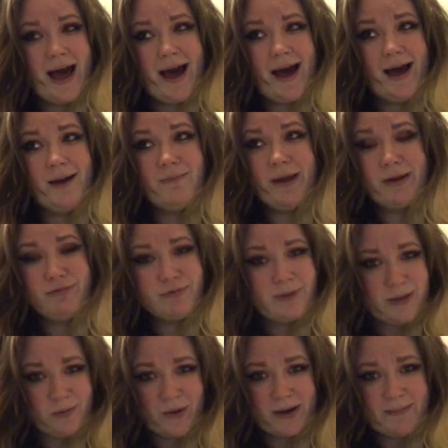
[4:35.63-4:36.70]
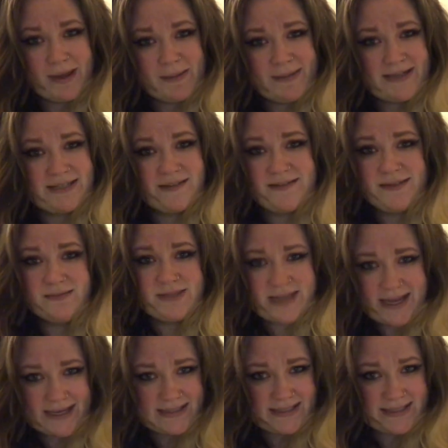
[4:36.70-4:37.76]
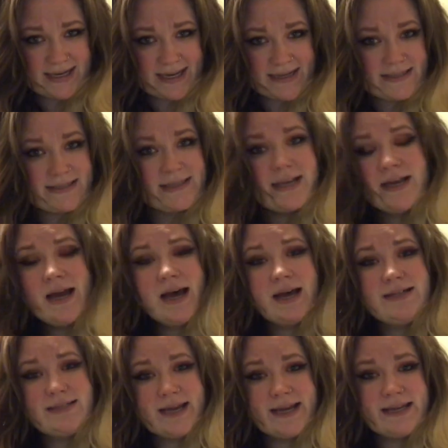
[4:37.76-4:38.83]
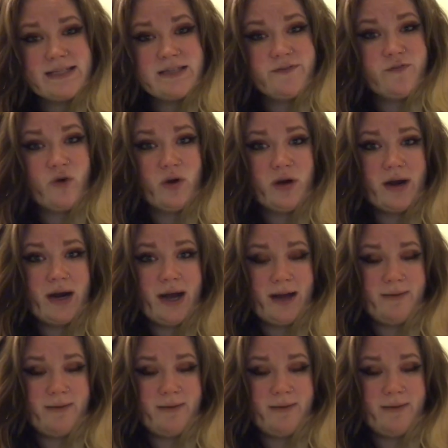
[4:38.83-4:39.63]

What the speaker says: I really want to make myself some deity dice, a dice for